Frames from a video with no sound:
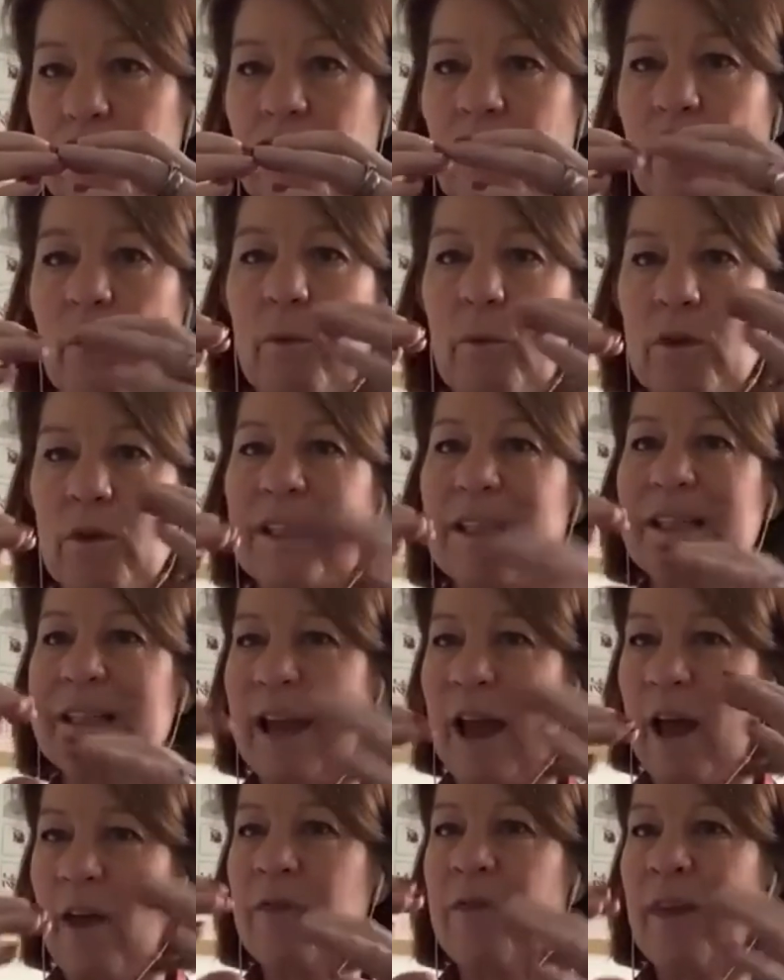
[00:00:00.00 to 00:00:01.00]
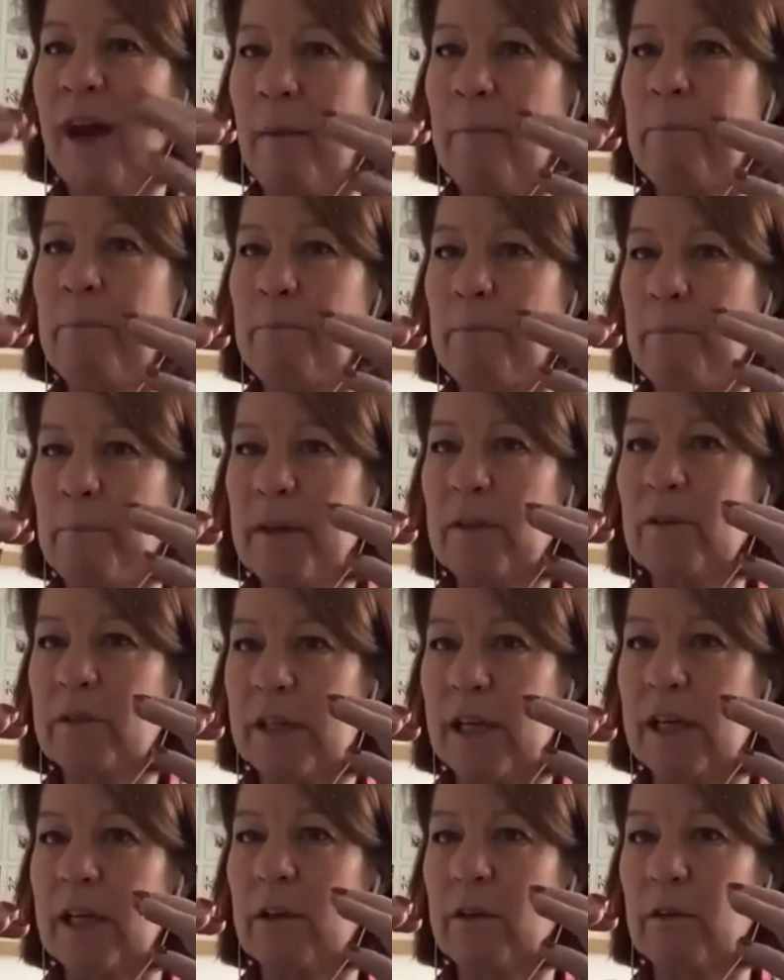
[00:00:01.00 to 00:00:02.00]
You know, we want to get that
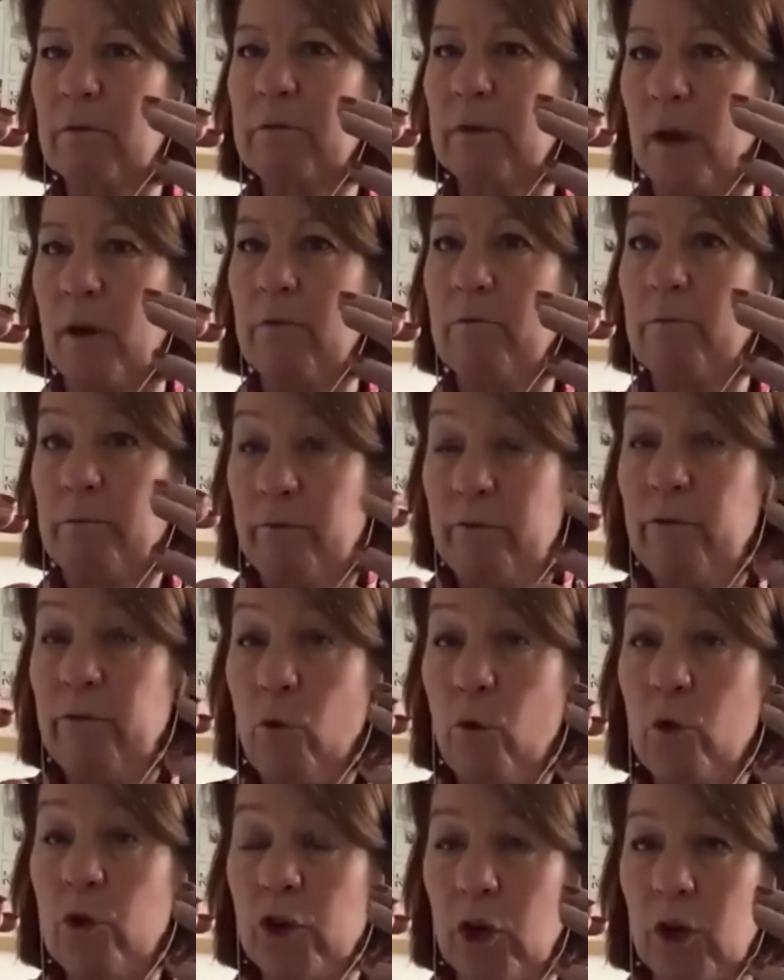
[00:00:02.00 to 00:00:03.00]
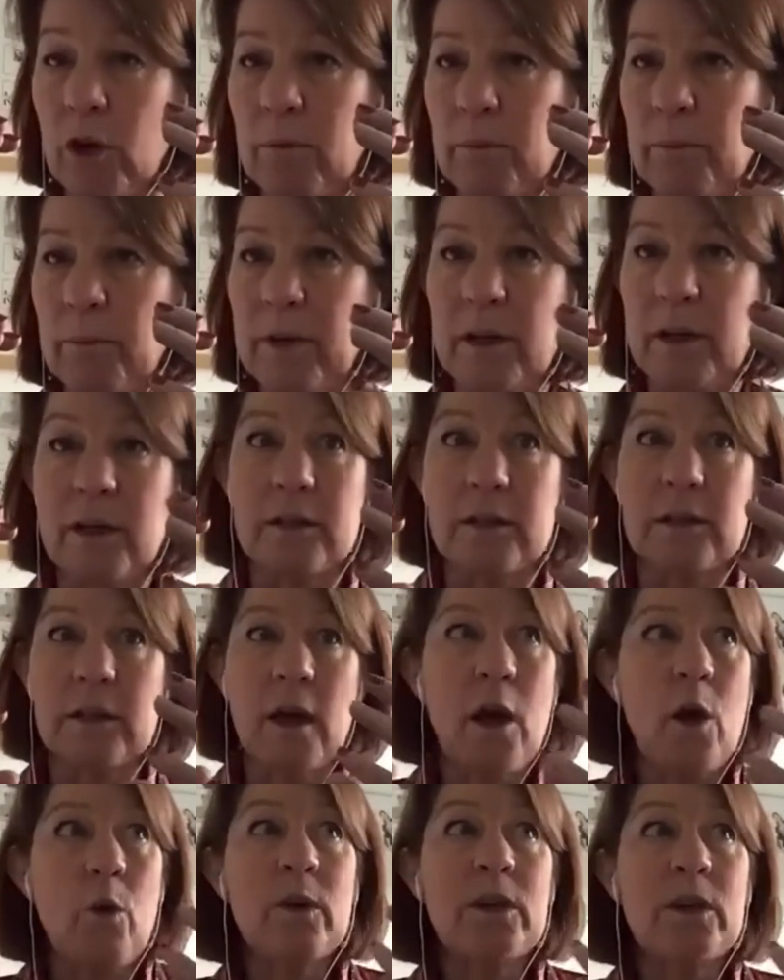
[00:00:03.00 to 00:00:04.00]
building, you know, for you, because
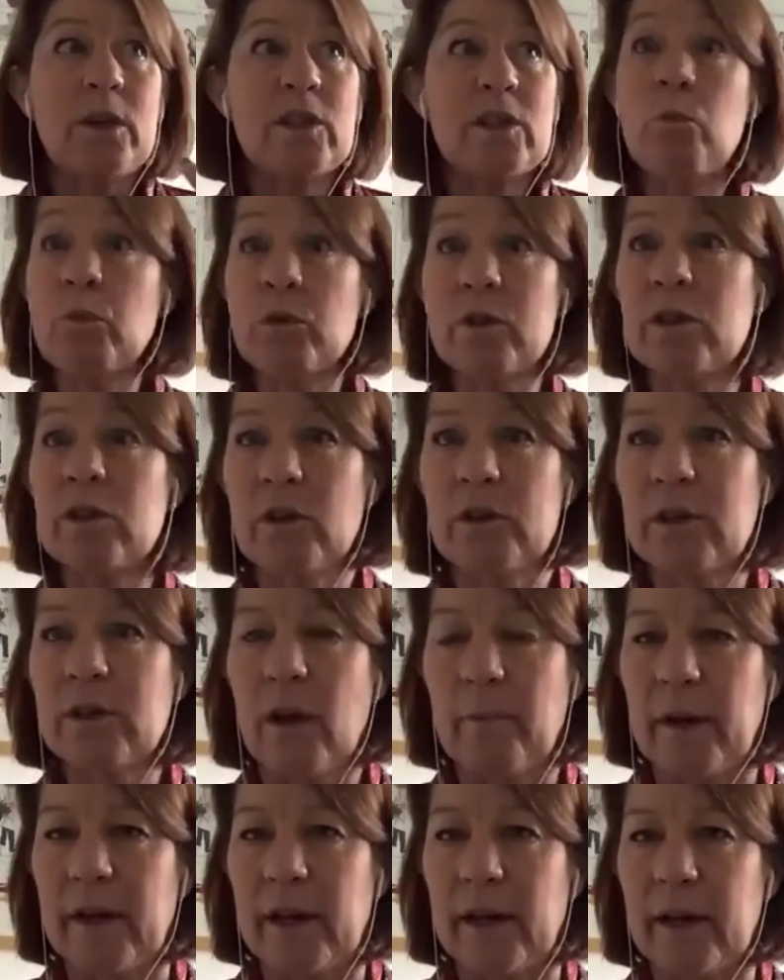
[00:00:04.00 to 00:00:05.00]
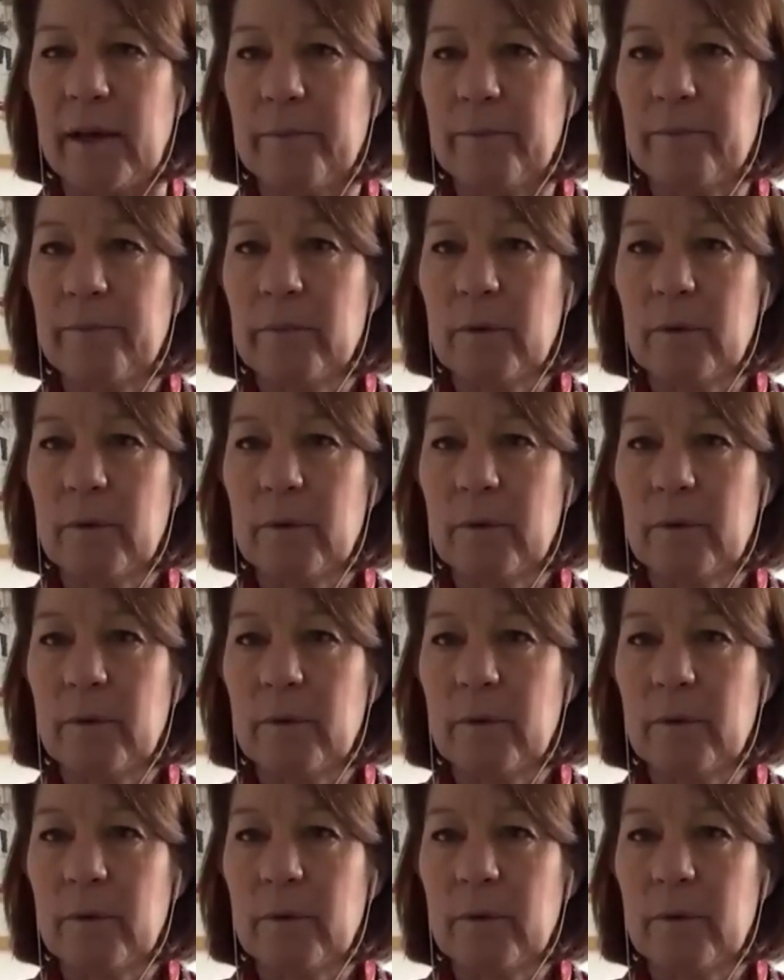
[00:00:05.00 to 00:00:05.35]
we don't want to lose our money.